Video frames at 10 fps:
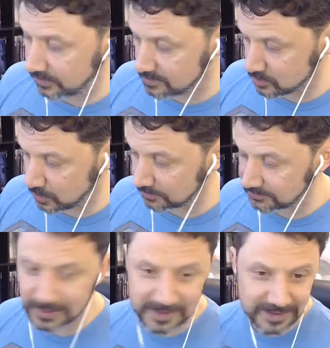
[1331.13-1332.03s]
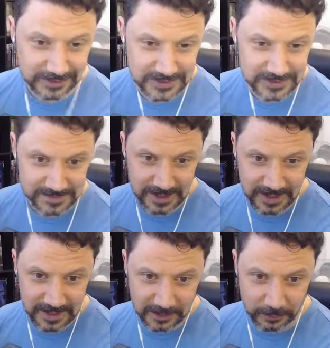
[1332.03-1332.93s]
as well, too, I think there's some
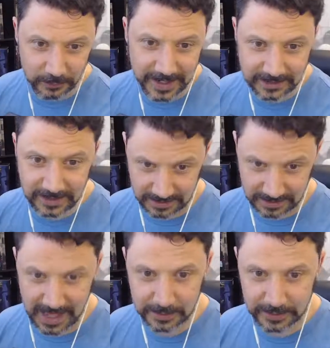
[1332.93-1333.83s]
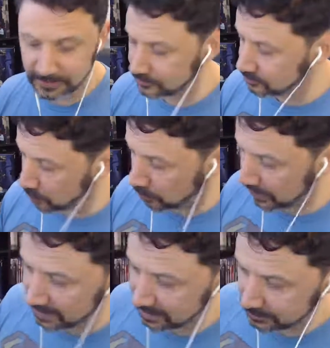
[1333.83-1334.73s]
great collaborative
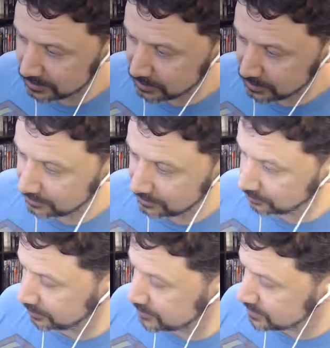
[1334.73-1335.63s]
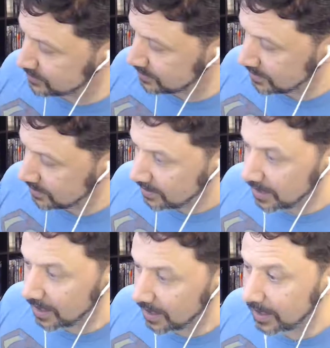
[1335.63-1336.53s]
story elements you could introduce
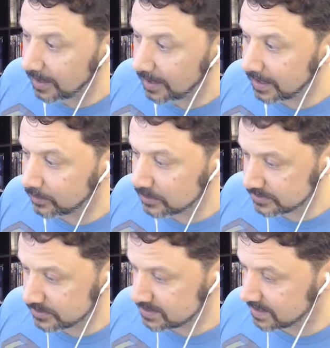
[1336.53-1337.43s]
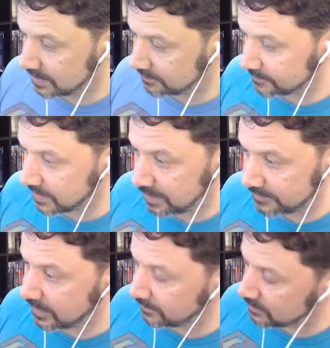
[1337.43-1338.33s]
uh, you know, using this stuff. Uh, then
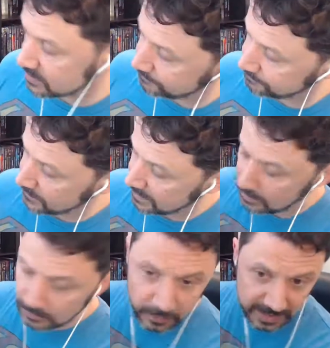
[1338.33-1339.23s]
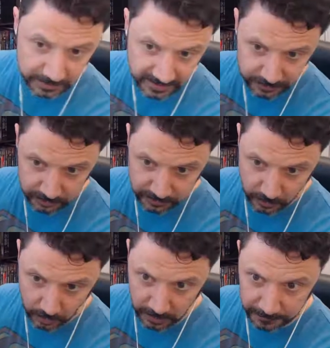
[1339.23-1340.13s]
they give you some random tables
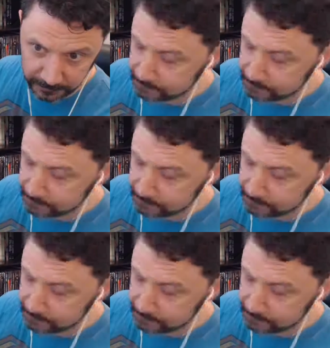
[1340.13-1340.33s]
for